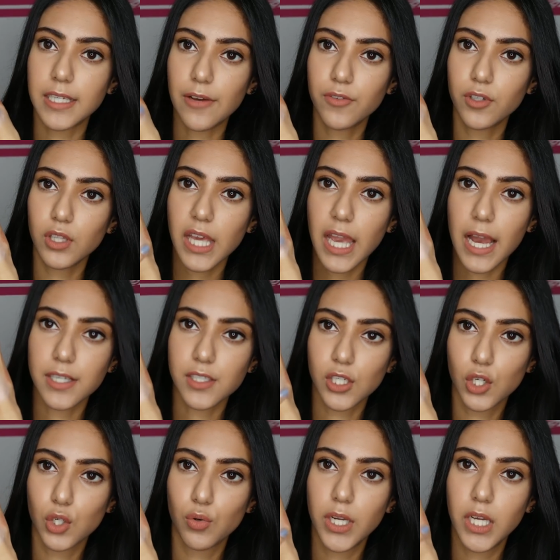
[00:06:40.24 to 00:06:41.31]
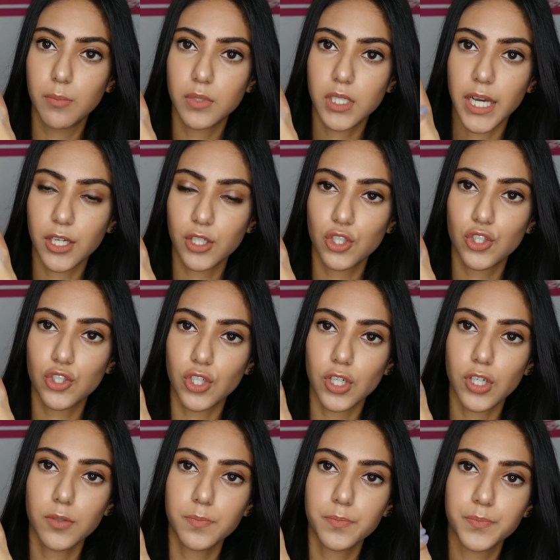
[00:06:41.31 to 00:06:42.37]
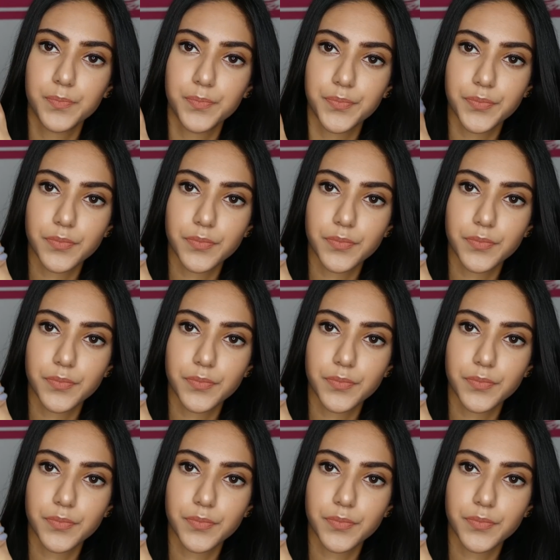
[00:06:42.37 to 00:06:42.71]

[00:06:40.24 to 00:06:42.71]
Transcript: It definitely has a cream texture,